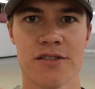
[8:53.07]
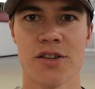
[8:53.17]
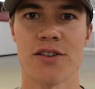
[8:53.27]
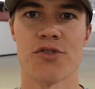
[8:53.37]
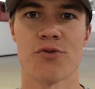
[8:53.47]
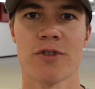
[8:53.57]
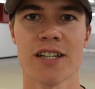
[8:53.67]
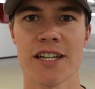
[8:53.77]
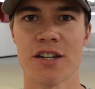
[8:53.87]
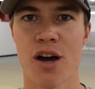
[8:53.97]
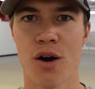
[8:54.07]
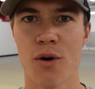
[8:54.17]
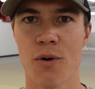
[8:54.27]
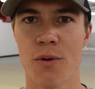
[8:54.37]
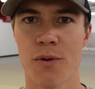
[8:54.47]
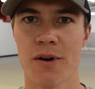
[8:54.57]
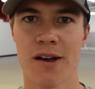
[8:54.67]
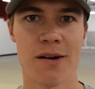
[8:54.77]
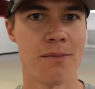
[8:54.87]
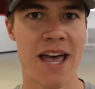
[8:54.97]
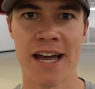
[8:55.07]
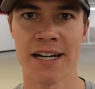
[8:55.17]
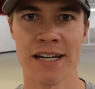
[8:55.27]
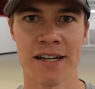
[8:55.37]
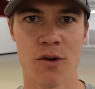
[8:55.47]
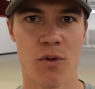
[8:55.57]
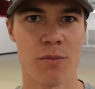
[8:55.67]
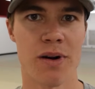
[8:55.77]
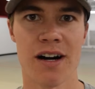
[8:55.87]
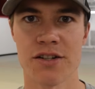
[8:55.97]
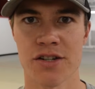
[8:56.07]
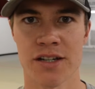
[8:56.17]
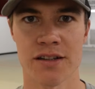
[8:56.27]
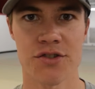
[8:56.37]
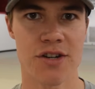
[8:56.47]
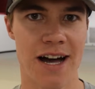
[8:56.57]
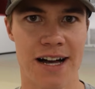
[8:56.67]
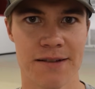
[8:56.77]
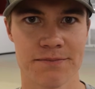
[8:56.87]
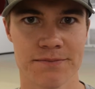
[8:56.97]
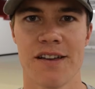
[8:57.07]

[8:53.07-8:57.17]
so there's really no commanding or punching the shot.